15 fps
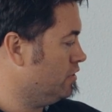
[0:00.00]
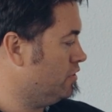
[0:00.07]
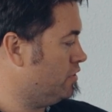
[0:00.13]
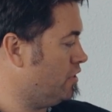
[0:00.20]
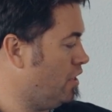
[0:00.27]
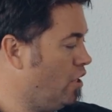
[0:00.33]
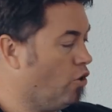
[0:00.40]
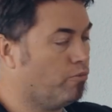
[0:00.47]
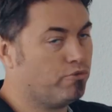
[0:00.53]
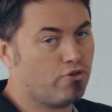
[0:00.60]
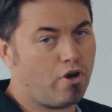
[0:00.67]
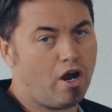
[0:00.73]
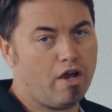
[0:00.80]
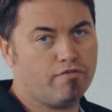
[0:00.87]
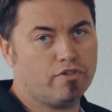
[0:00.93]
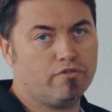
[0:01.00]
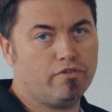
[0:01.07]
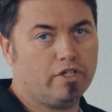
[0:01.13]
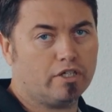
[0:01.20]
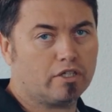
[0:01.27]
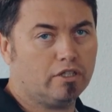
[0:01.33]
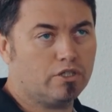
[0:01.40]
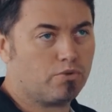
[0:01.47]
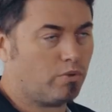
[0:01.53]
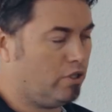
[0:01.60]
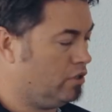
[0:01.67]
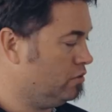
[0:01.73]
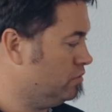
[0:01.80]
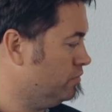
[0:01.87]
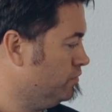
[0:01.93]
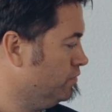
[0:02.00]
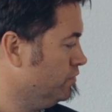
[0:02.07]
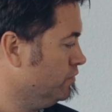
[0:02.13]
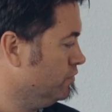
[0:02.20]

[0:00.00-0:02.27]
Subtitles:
to help drive the vehicle as well.